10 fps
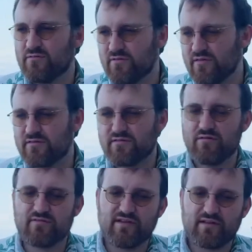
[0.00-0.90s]
really
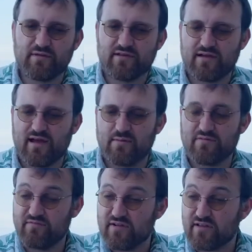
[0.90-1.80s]
slow settlement
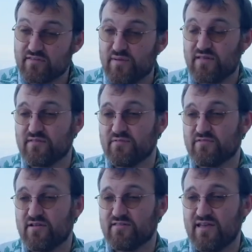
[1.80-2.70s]
times, and very expensive to
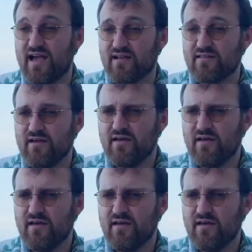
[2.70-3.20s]
transact.